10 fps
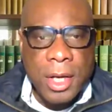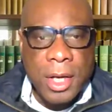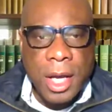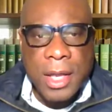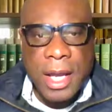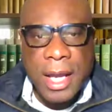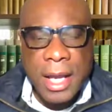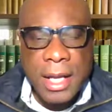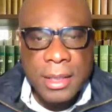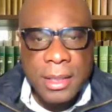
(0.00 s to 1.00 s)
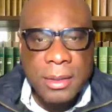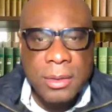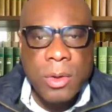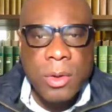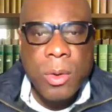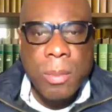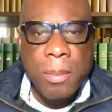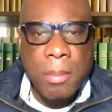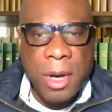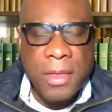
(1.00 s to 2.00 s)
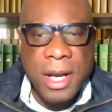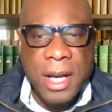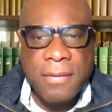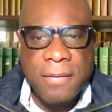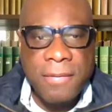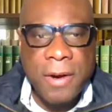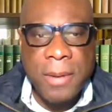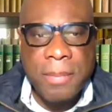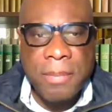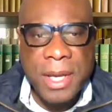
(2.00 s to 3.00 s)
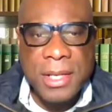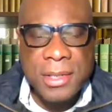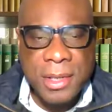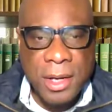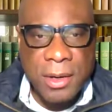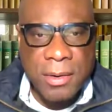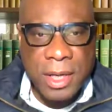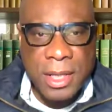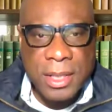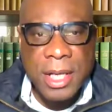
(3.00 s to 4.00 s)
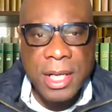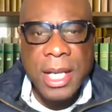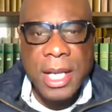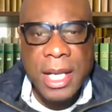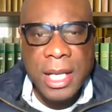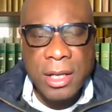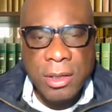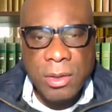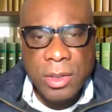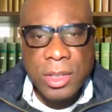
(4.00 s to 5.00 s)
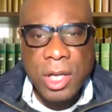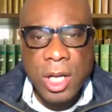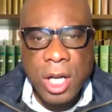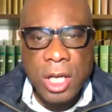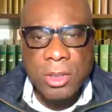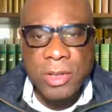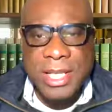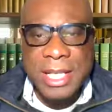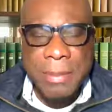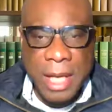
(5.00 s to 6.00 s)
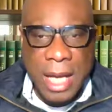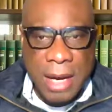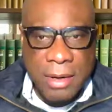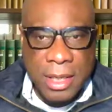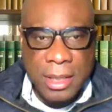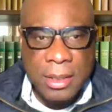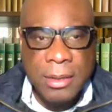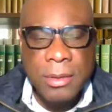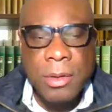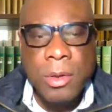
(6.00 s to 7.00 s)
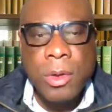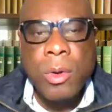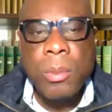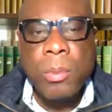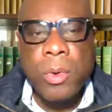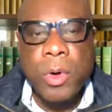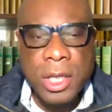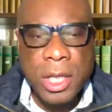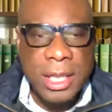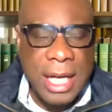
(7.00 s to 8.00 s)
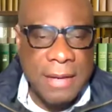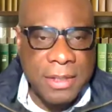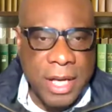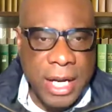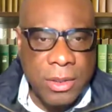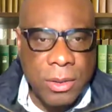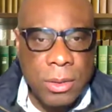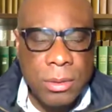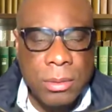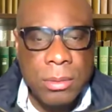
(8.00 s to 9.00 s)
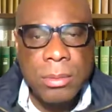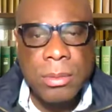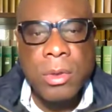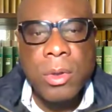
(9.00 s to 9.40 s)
On the other hand, modern firm-based theories include country similarity, product life cycle,